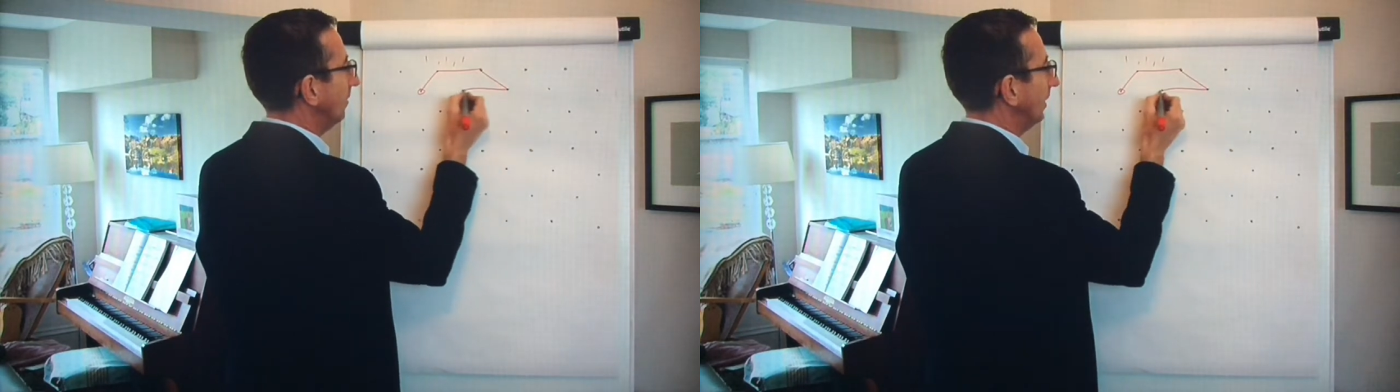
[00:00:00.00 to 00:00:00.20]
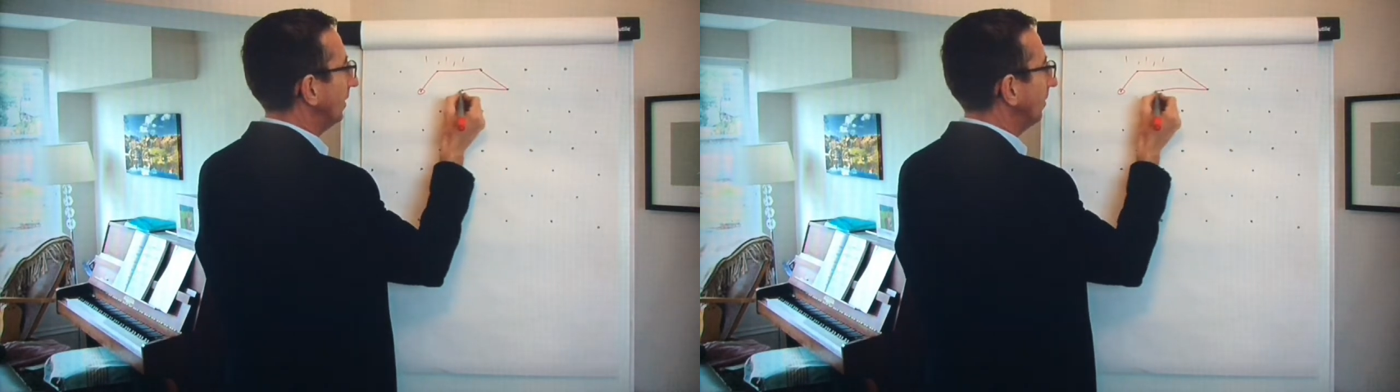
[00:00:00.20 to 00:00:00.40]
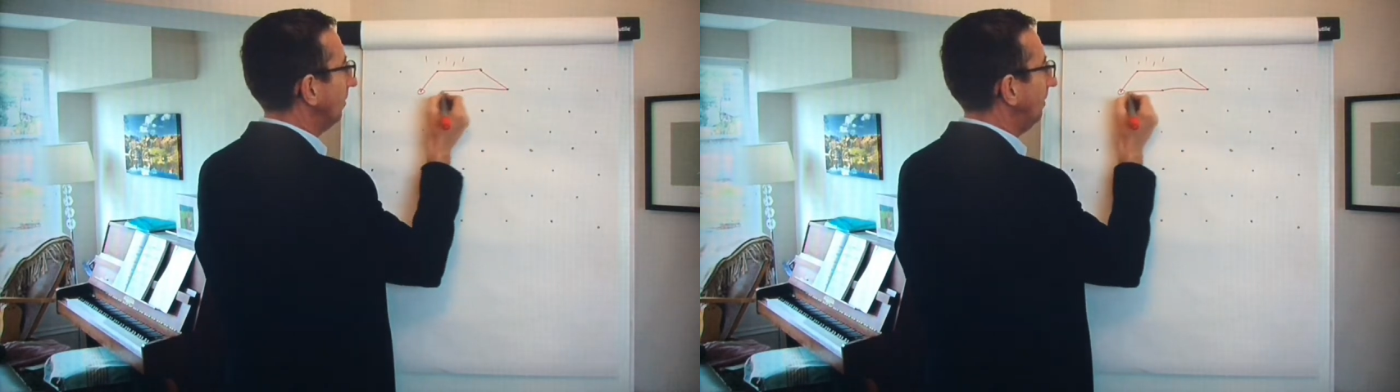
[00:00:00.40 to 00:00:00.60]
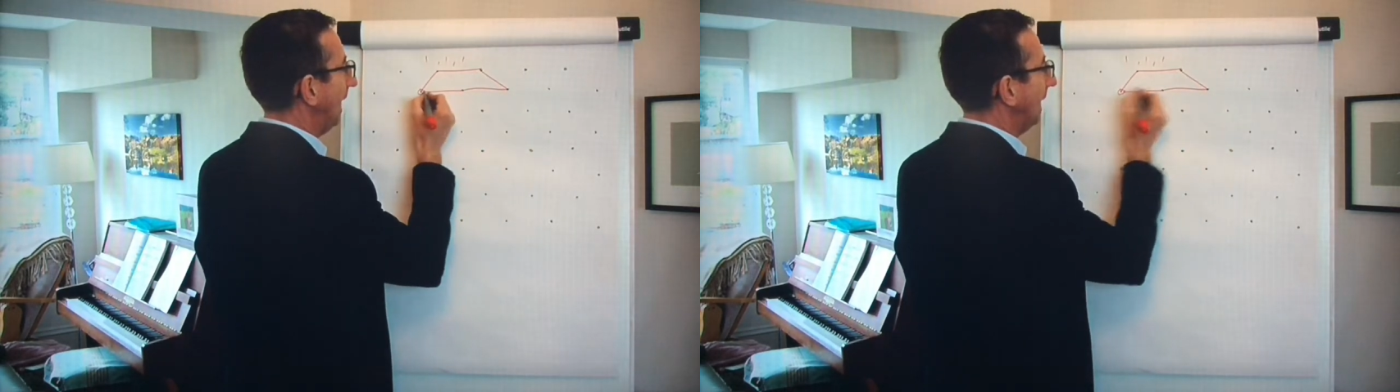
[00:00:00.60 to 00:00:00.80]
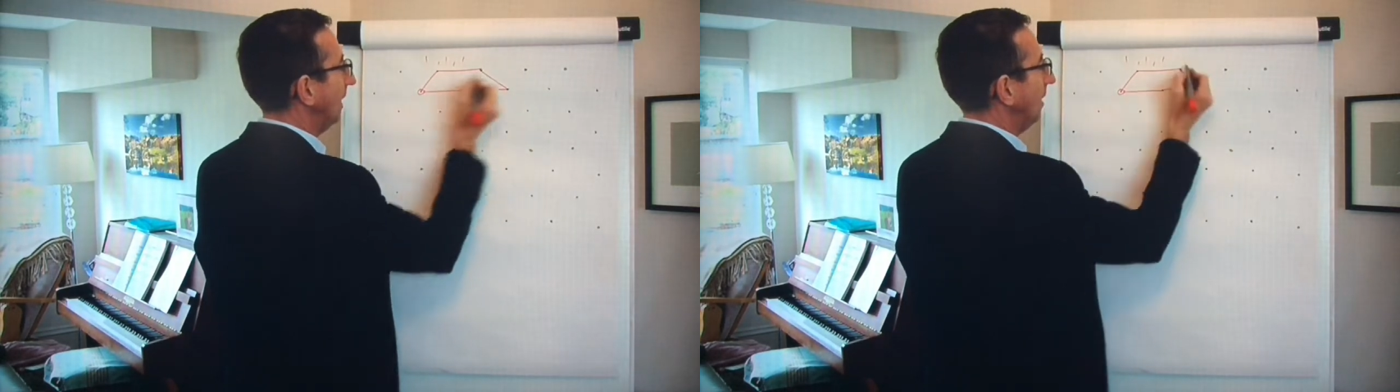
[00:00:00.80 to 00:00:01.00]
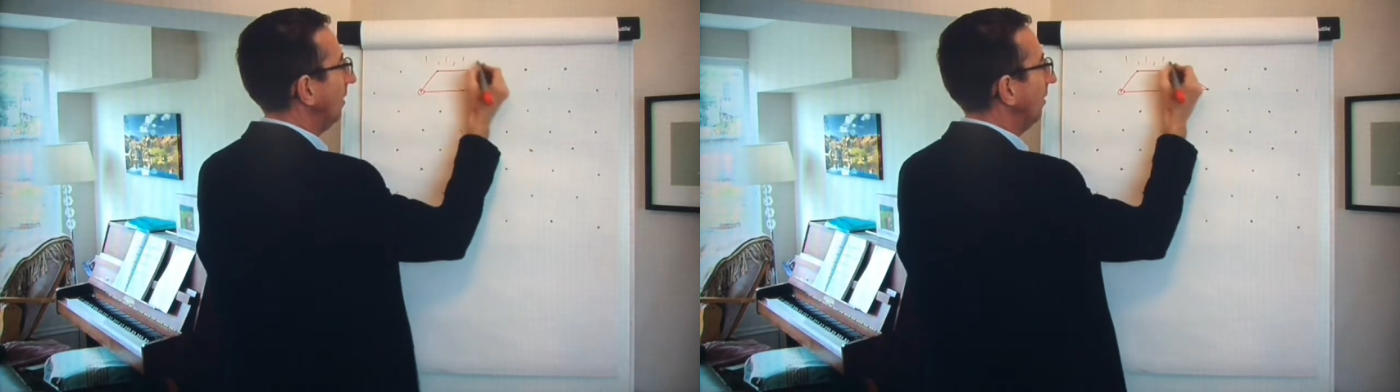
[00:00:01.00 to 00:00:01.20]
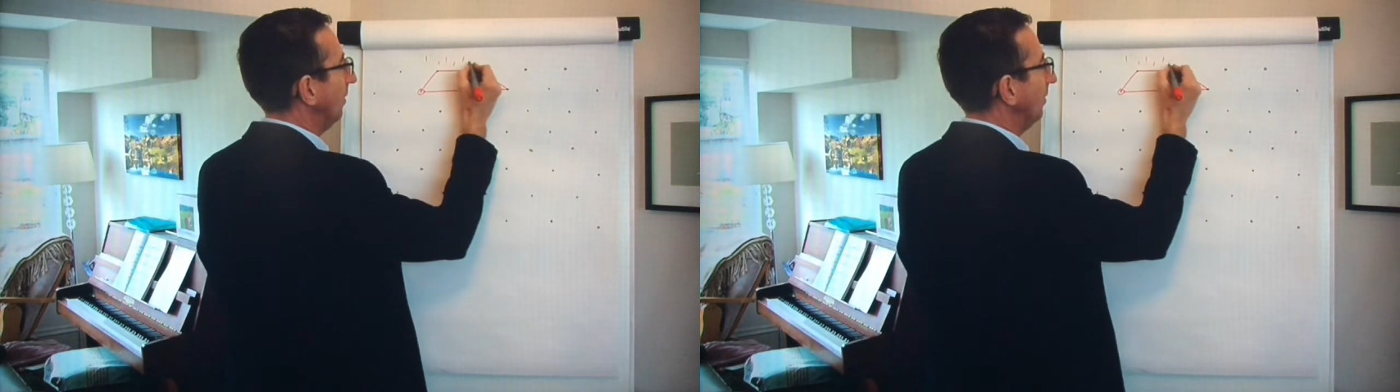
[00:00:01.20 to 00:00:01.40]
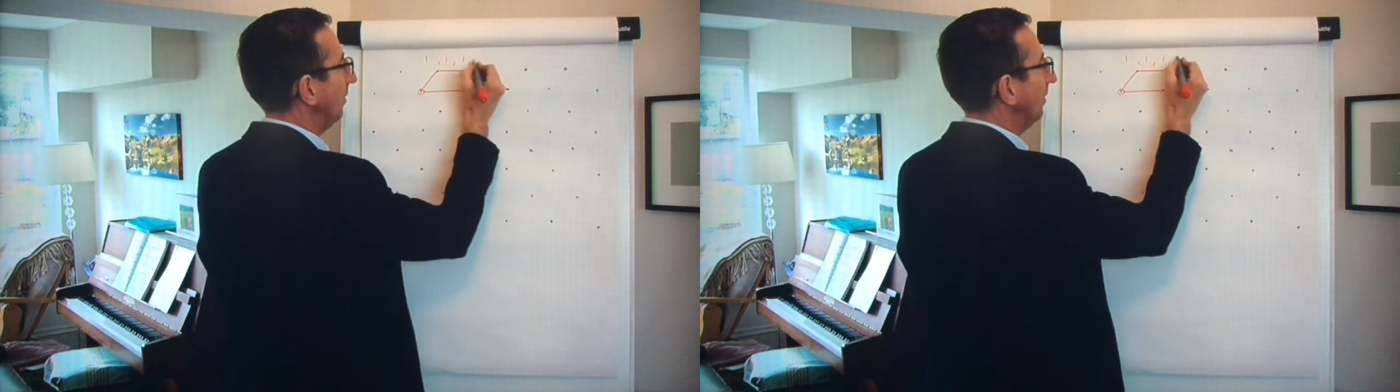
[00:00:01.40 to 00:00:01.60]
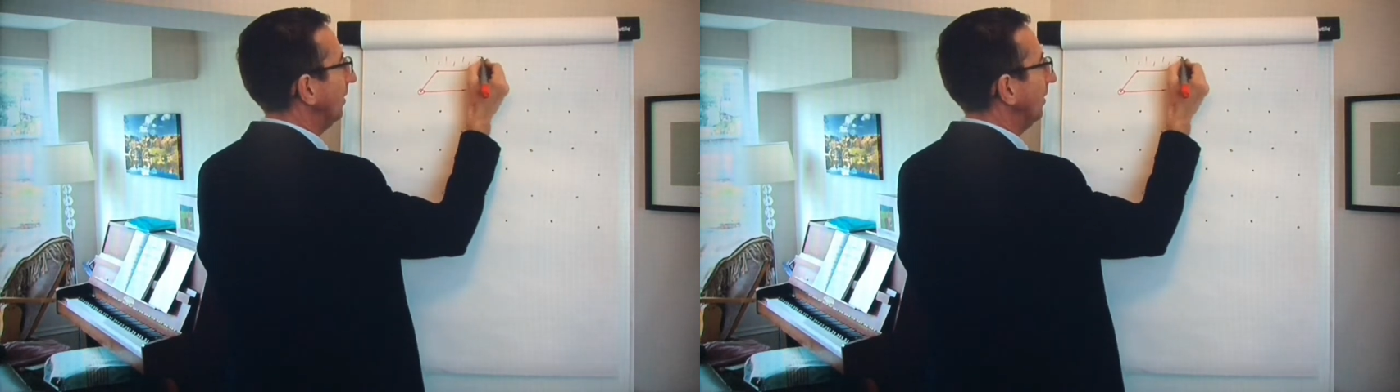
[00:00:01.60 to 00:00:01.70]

we can go back along